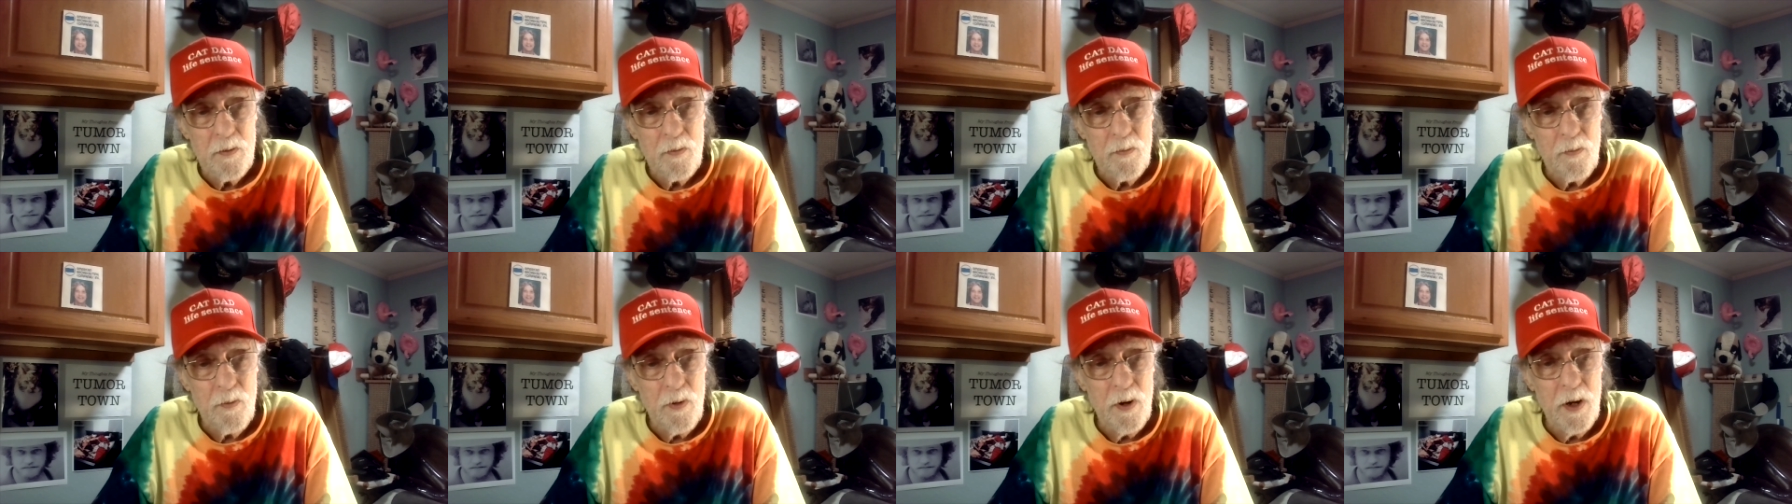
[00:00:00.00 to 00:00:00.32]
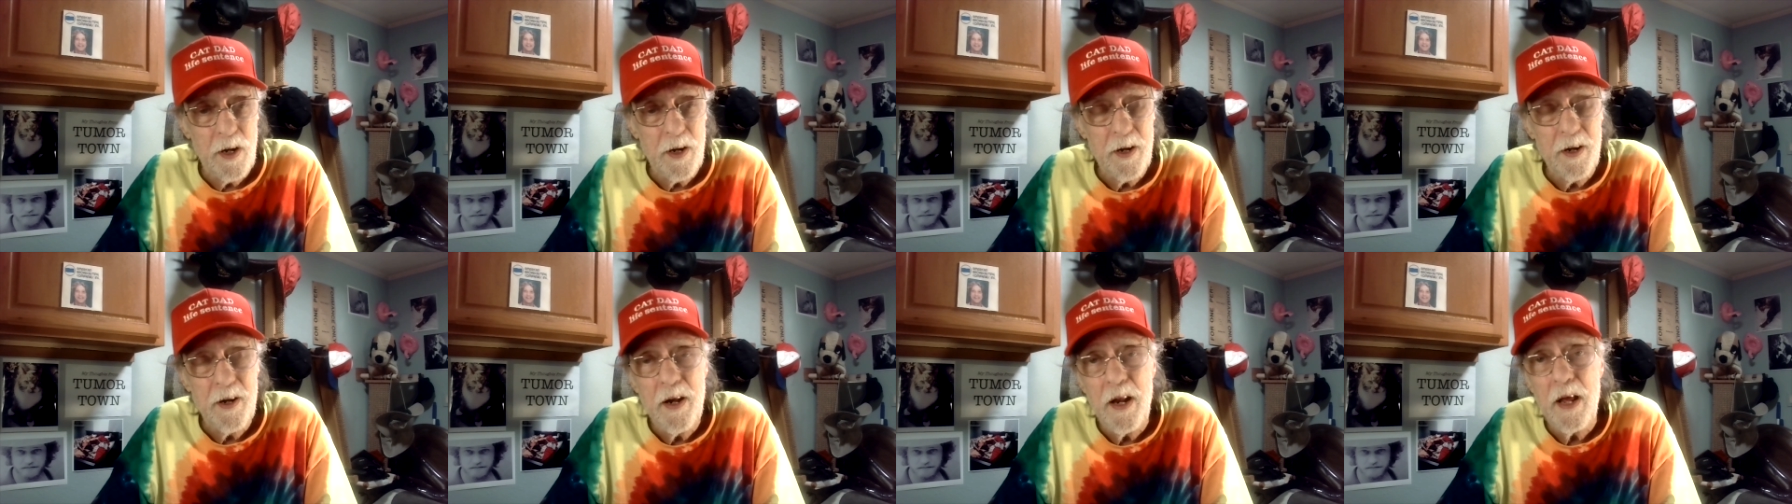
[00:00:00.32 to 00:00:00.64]

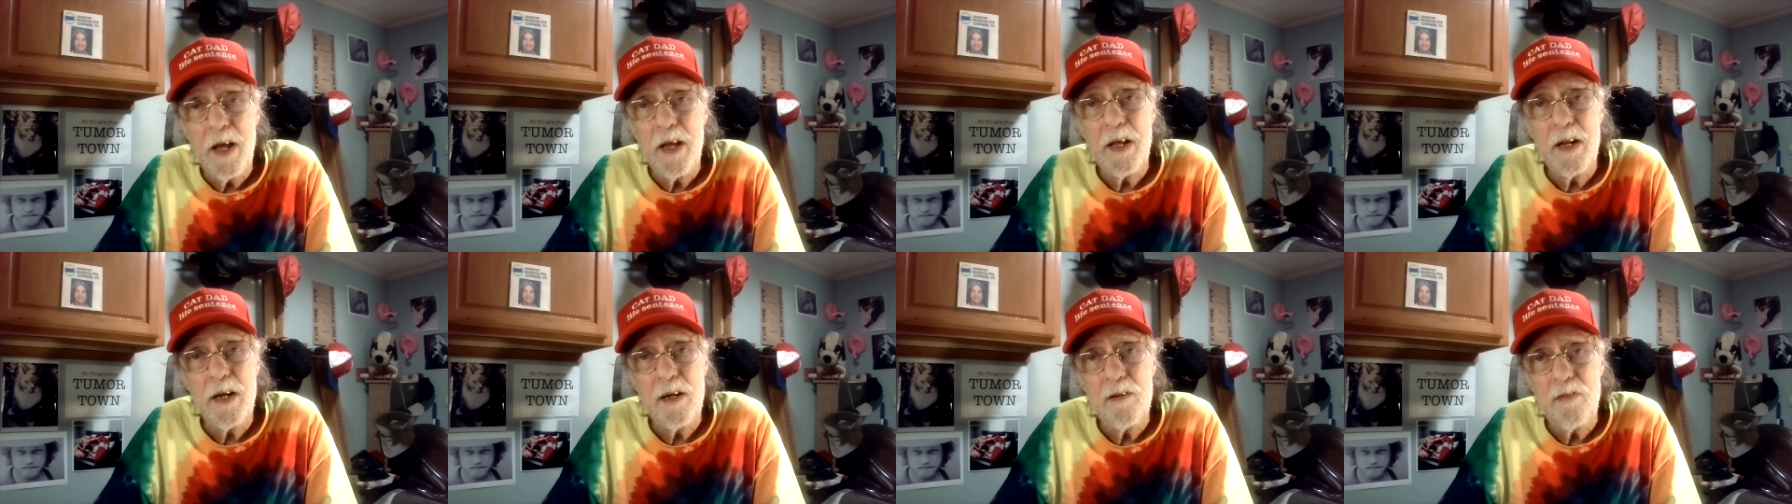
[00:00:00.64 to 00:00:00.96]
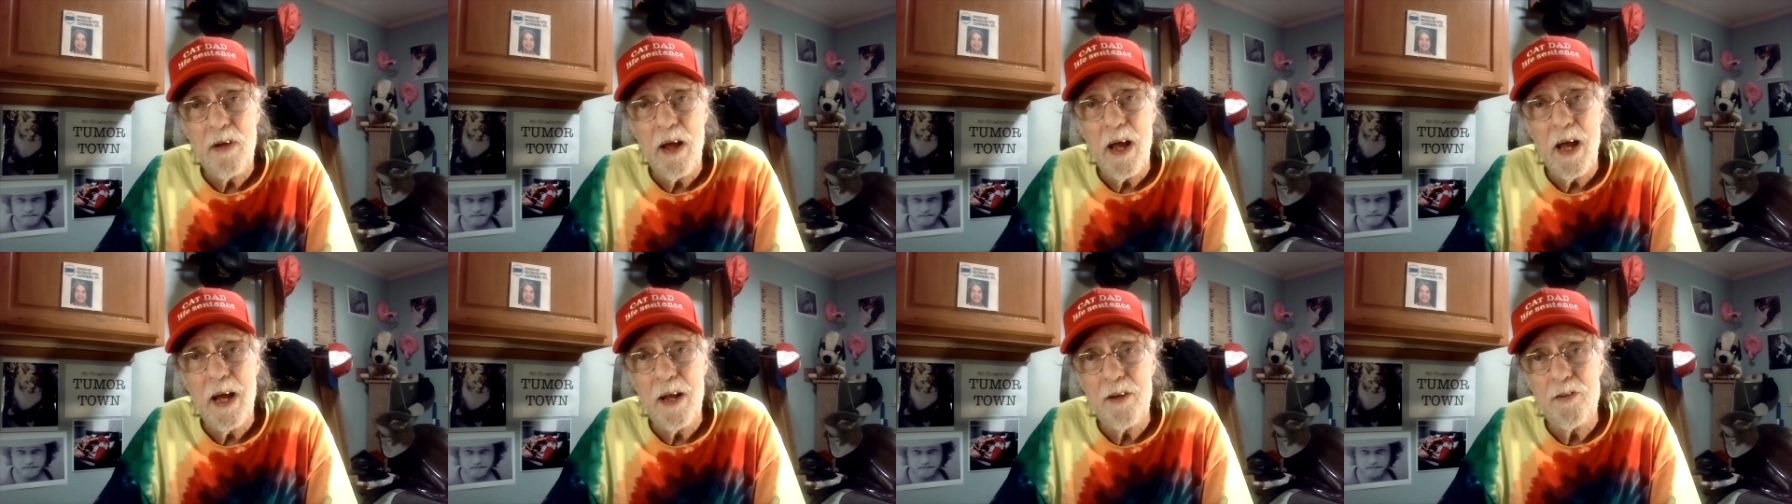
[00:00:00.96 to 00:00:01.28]
run
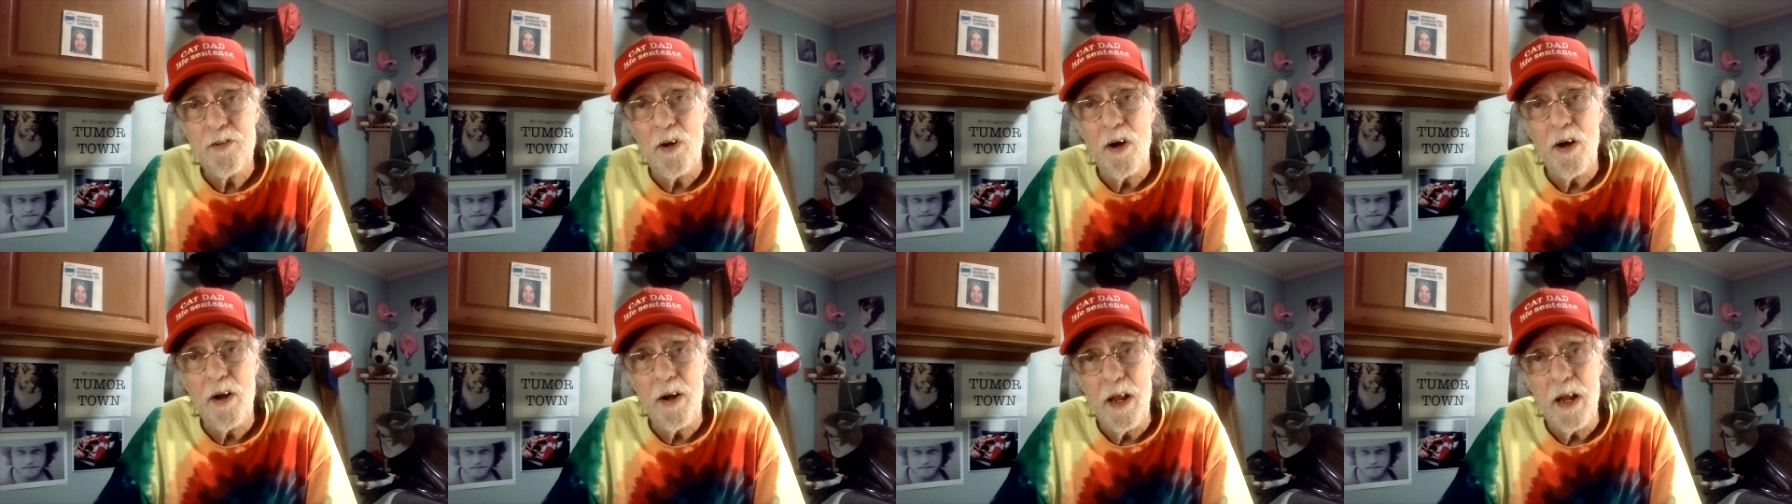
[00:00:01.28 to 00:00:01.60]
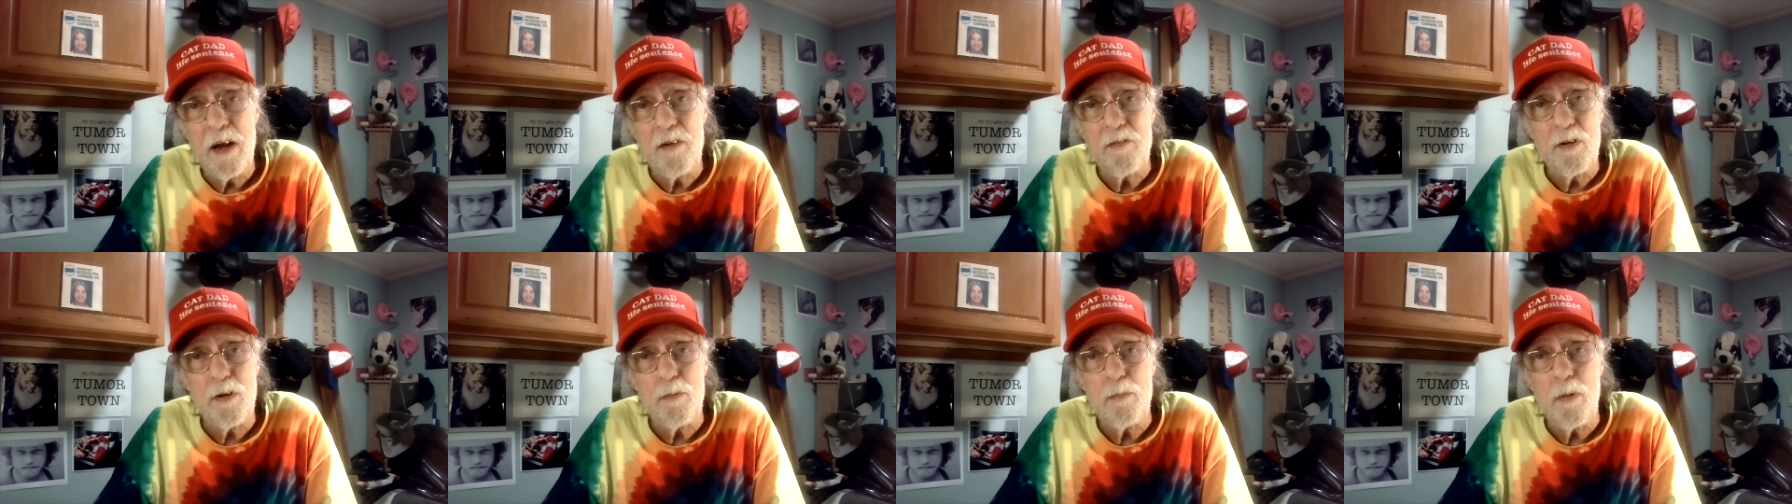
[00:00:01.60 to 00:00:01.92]
negative ads on
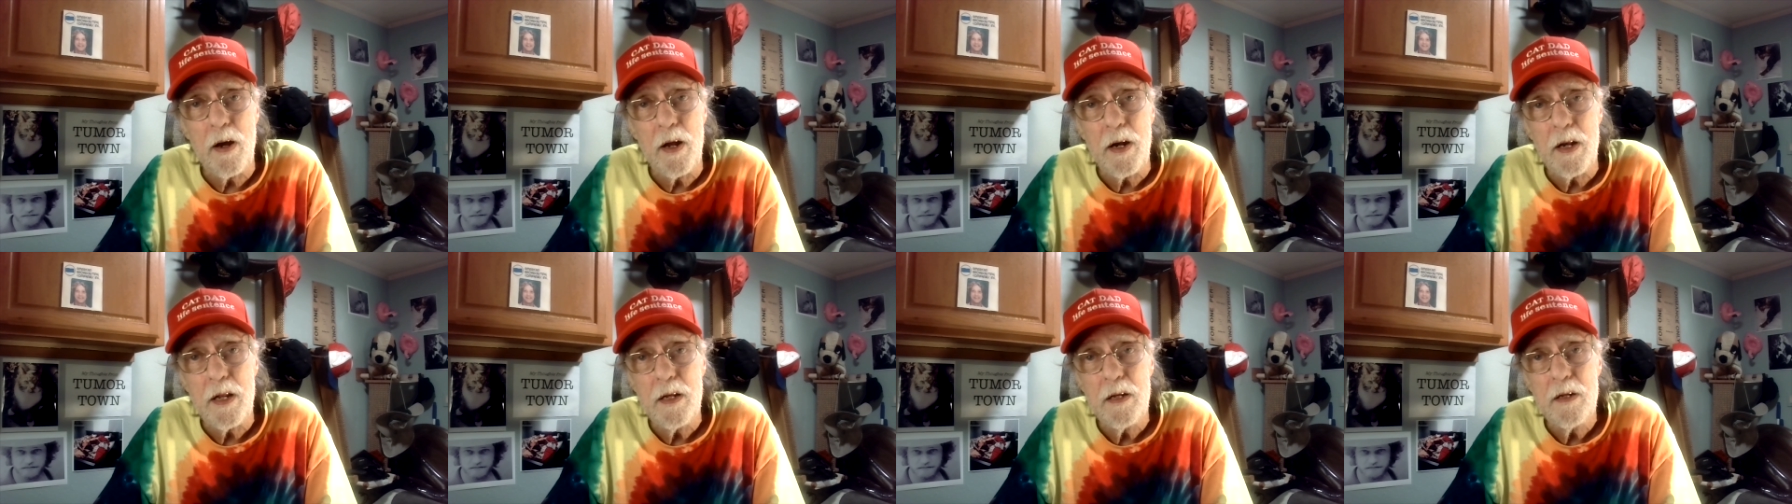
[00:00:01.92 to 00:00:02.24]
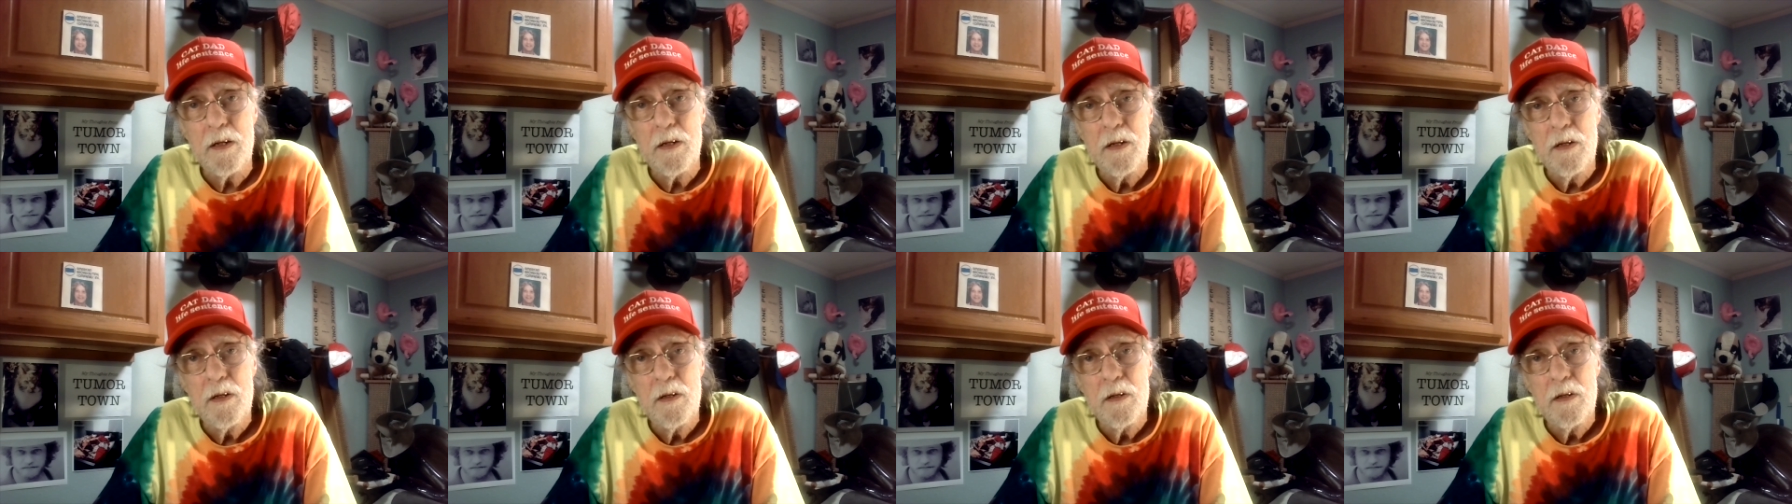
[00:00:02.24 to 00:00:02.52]
everybody.